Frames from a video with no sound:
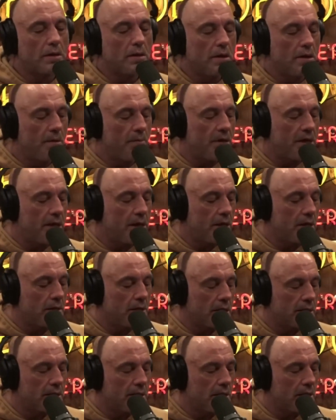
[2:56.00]
yeah. in the
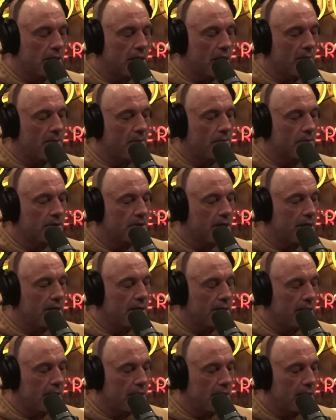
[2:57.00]
beginning, like a lot of people were
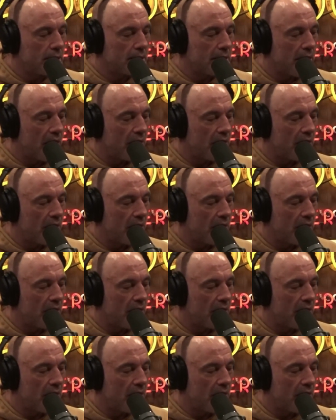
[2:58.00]
saying that like